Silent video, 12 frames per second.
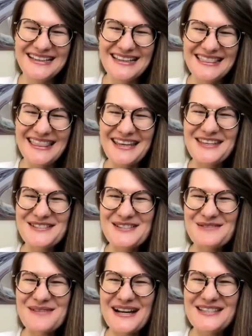Right. Thank you
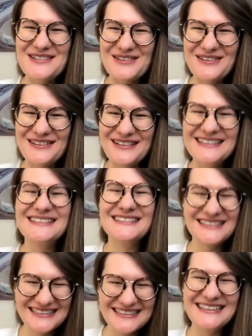so much, Aung.
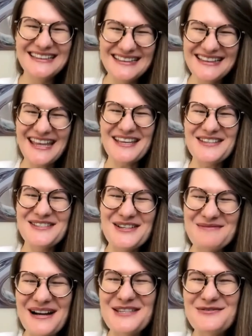Thank you so
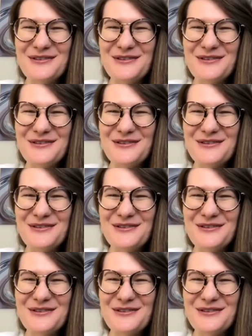much